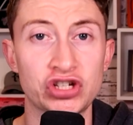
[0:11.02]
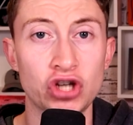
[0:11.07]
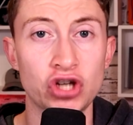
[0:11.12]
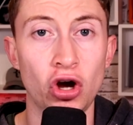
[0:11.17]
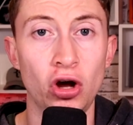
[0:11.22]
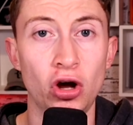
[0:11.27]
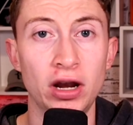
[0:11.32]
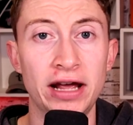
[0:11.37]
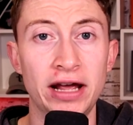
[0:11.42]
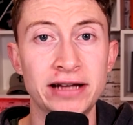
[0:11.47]

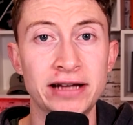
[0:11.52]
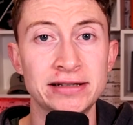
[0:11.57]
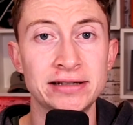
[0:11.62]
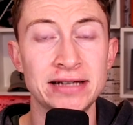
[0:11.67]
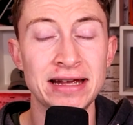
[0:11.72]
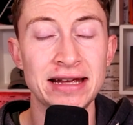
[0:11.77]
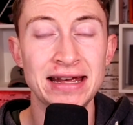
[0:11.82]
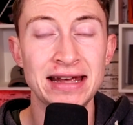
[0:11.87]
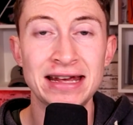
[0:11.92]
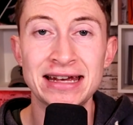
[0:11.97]
Scotland.
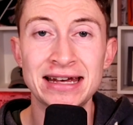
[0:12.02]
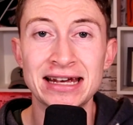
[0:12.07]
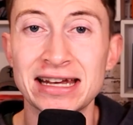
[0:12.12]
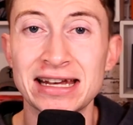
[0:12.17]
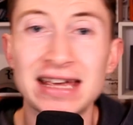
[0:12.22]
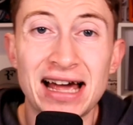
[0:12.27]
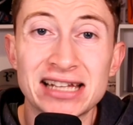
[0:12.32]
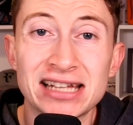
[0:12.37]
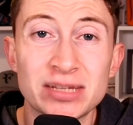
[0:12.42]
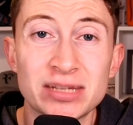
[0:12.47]

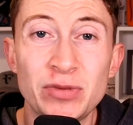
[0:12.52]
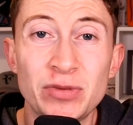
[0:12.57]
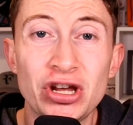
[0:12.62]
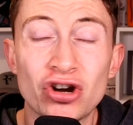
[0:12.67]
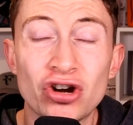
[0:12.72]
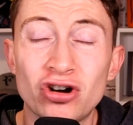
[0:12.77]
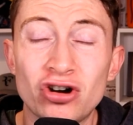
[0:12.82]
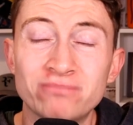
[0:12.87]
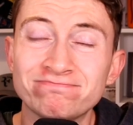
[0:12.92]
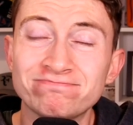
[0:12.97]

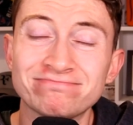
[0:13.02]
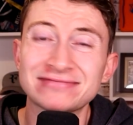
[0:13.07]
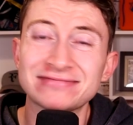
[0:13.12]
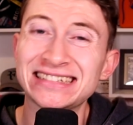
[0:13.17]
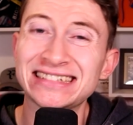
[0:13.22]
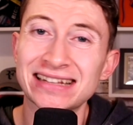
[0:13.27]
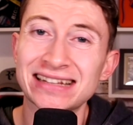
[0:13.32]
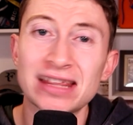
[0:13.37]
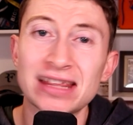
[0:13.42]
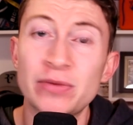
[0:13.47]
Casemiro,
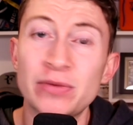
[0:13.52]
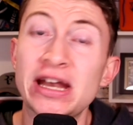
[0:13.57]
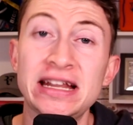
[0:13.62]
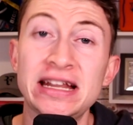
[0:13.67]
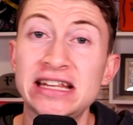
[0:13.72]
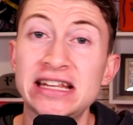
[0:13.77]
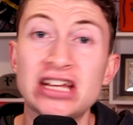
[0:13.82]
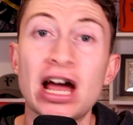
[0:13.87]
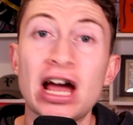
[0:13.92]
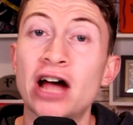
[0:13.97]
at the
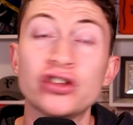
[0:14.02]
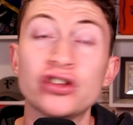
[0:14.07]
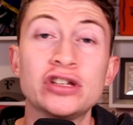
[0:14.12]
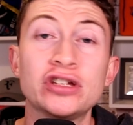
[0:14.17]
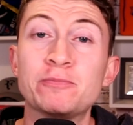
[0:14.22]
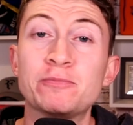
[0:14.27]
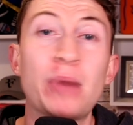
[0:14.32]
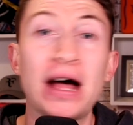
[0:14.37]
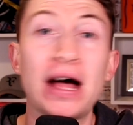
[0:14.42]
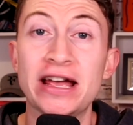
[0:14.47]
minute, he can't
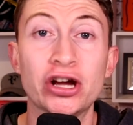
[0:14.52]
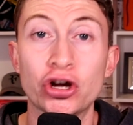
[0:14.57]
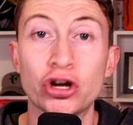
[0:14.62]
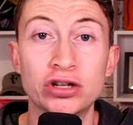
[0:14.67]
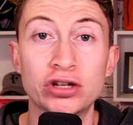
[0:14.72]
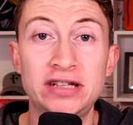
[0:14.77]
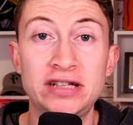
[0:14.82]
buy a good